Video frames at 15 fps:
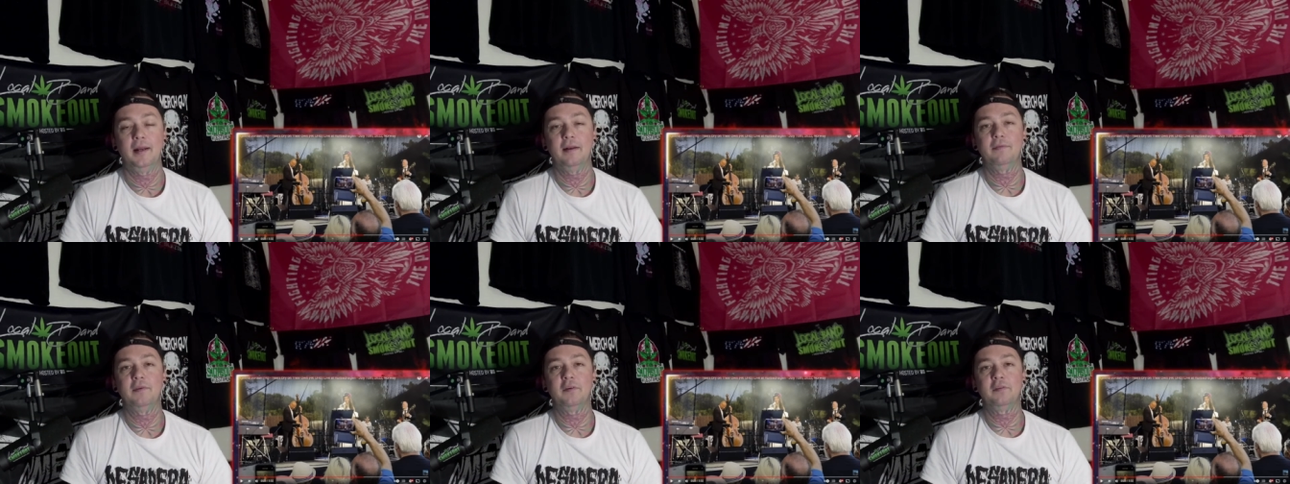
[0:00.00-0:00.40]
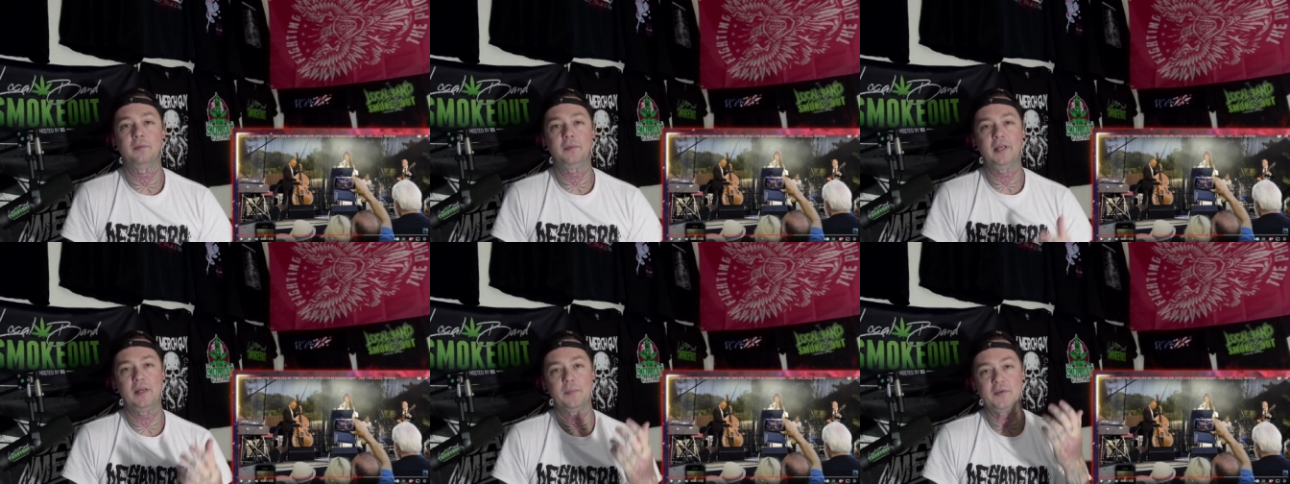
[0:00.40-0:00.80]
And if there's
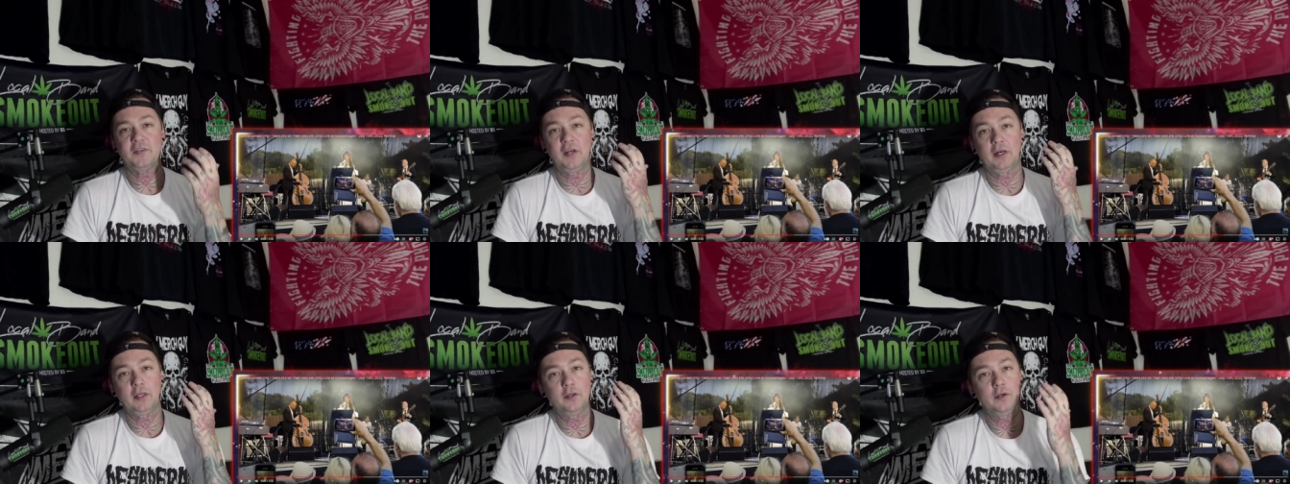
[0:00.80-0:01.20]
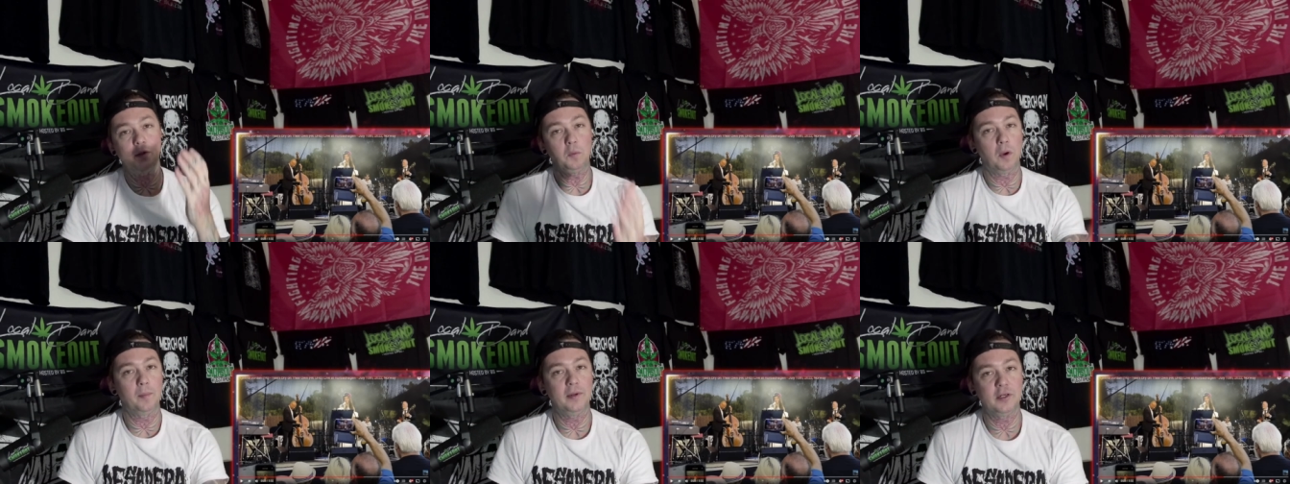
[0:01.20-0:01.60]
something in particular
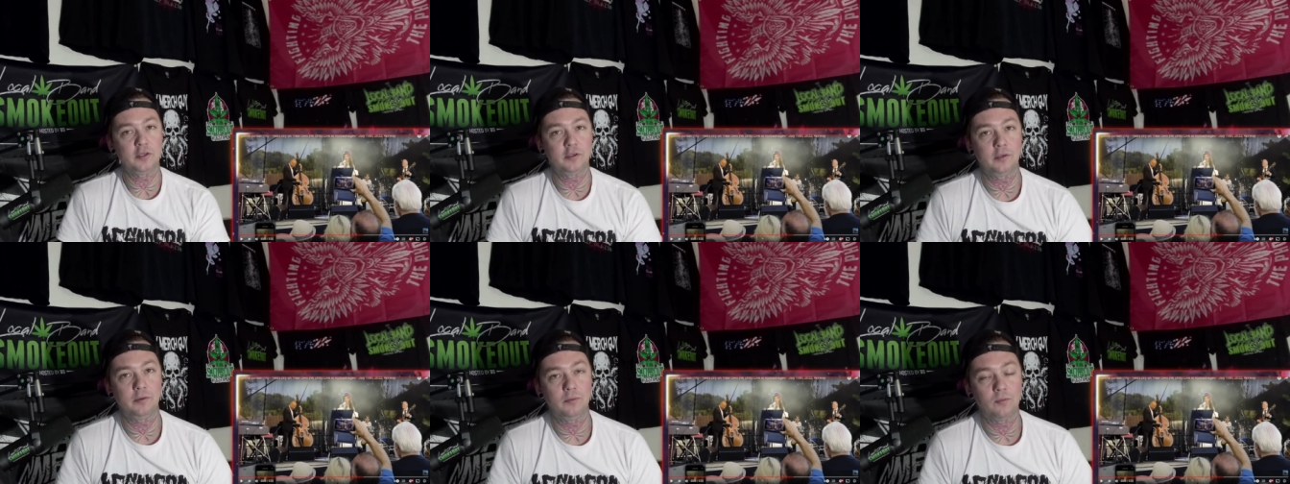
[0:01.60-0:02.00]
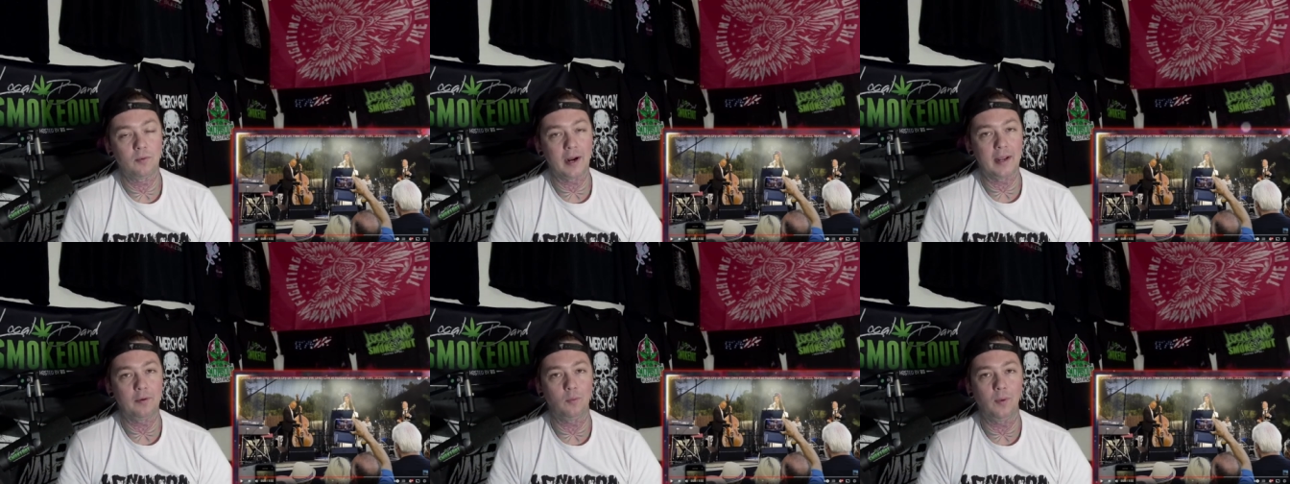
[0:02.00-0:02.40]
you want me to shoot
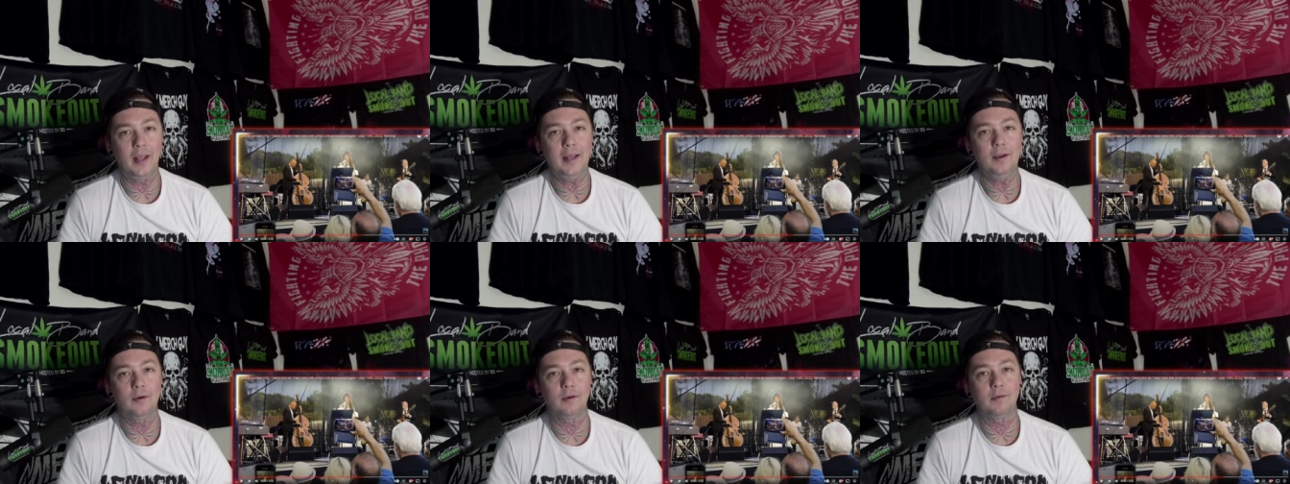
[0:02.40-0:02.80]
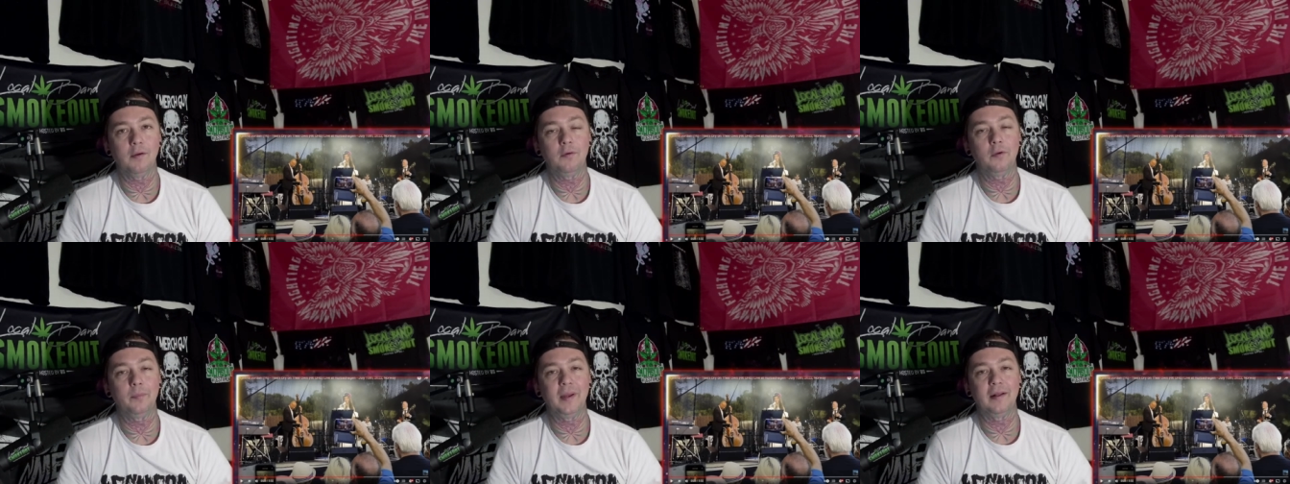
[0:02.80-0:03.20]
right away, go to
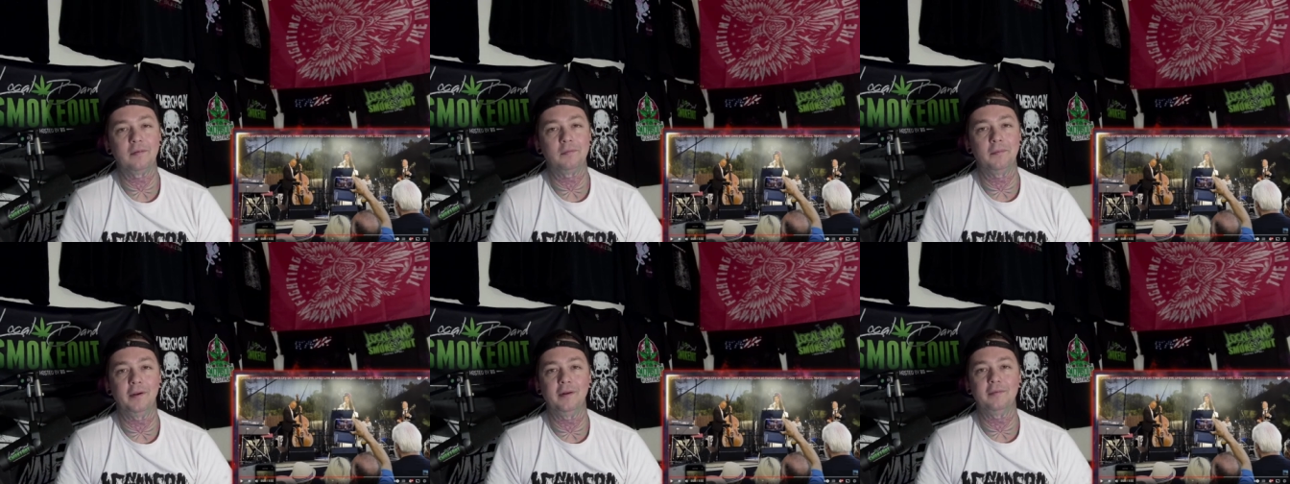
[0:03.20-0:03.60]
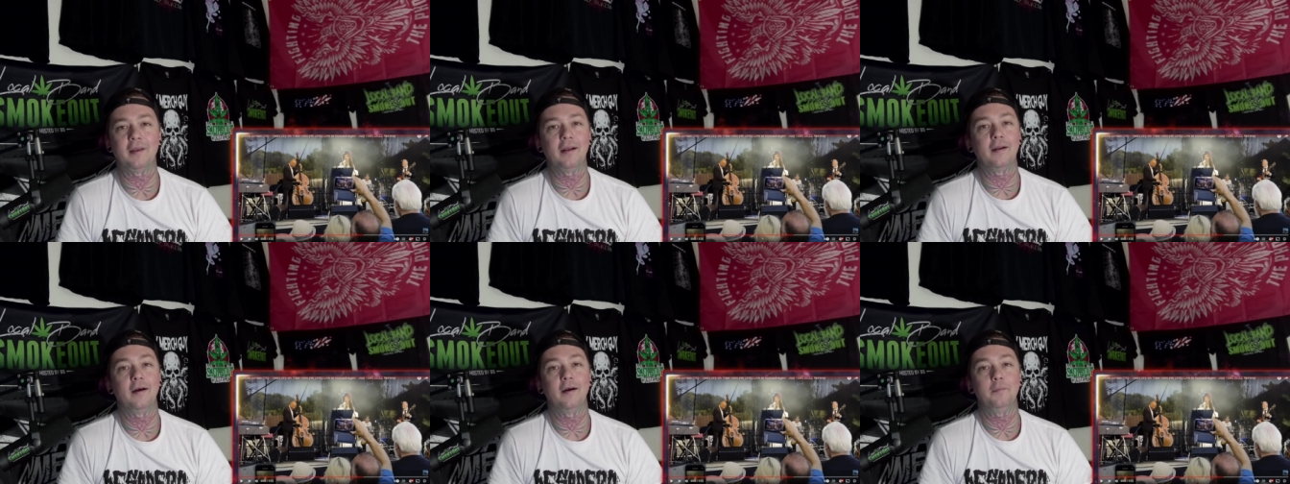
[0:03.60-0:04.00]

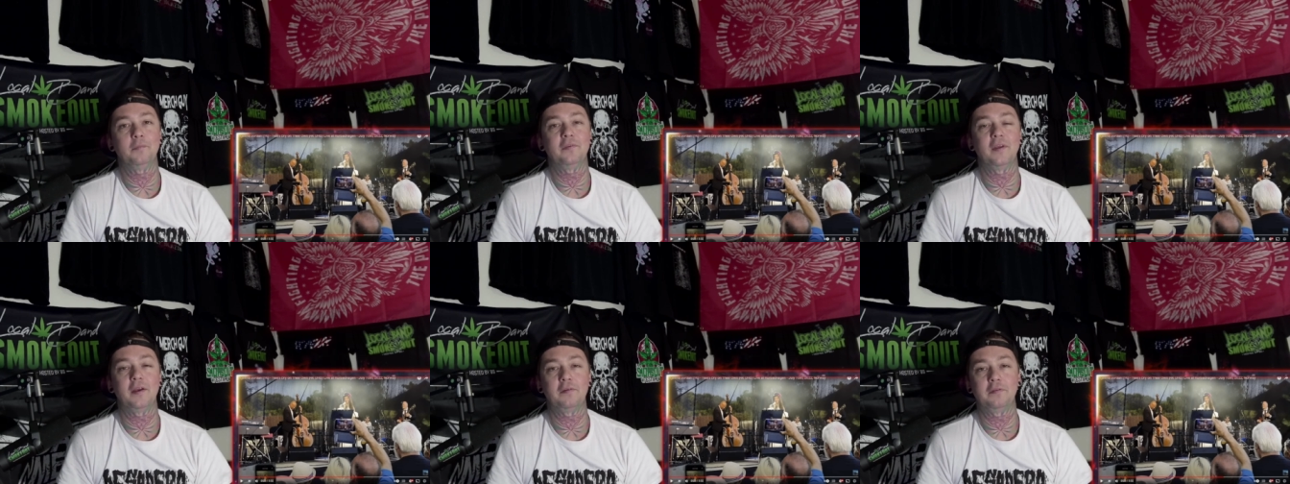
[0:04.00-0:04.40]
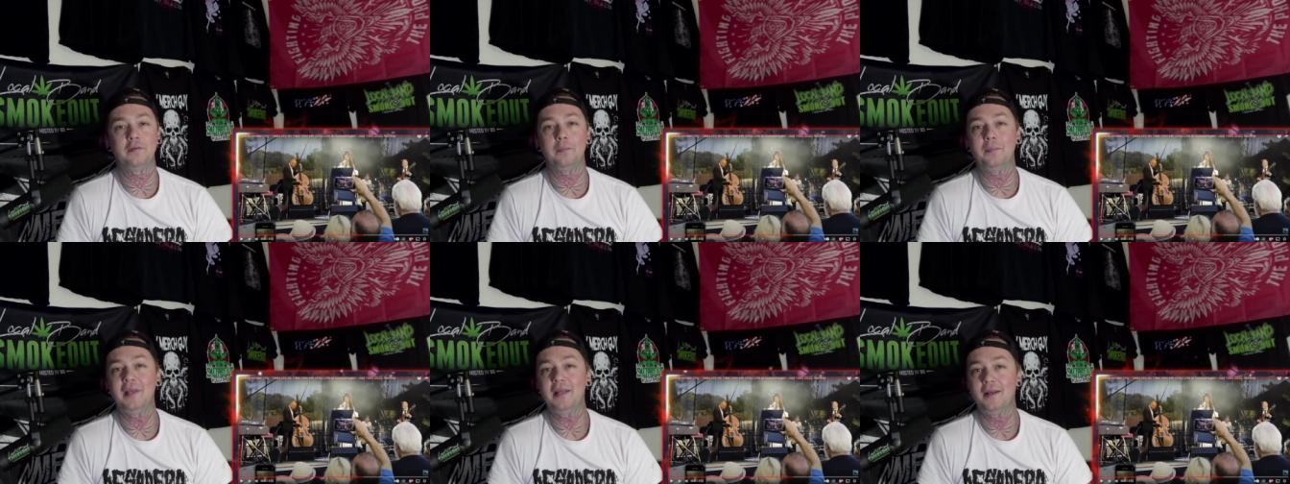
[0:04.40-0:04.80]
localbandsmokeout.com slash
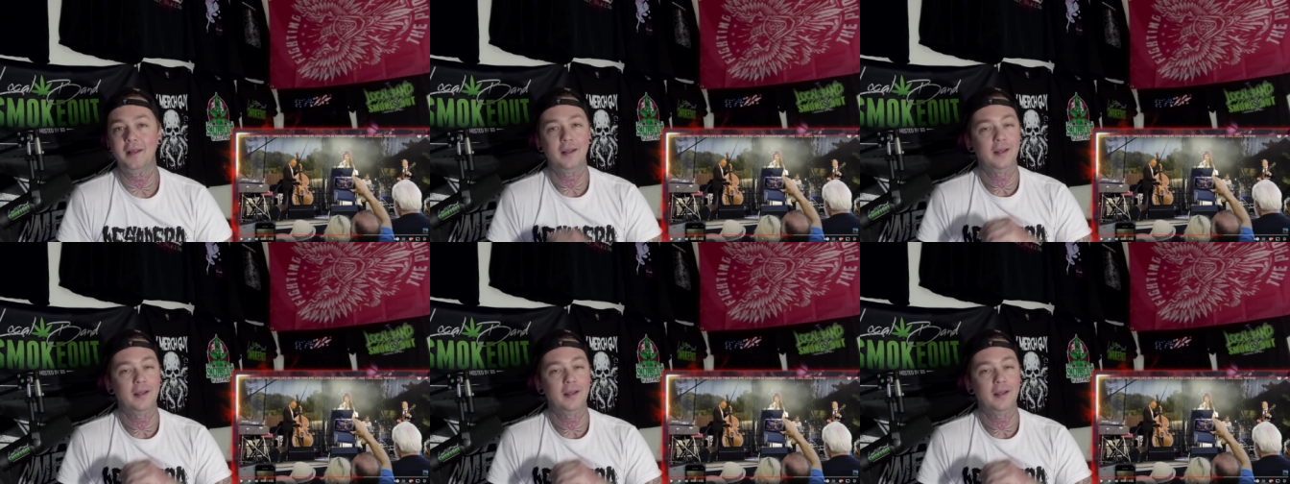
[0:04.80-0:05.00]
submit